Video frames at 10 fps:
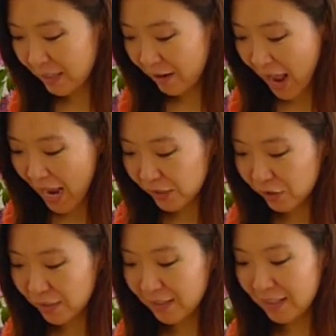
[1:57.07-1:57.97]
They're
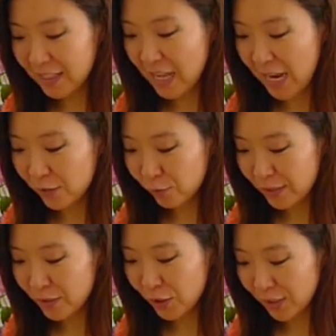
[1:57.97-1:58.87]
actually these
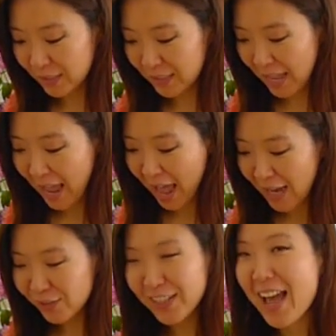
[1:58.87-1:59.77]
hydrangeas that
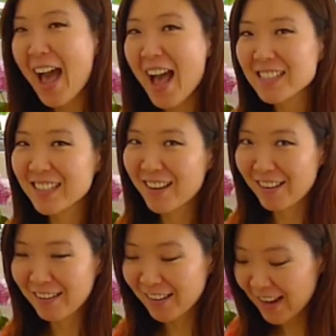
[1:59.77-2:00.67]
actually has
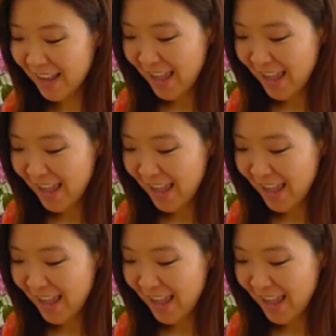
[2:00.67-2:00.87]
color.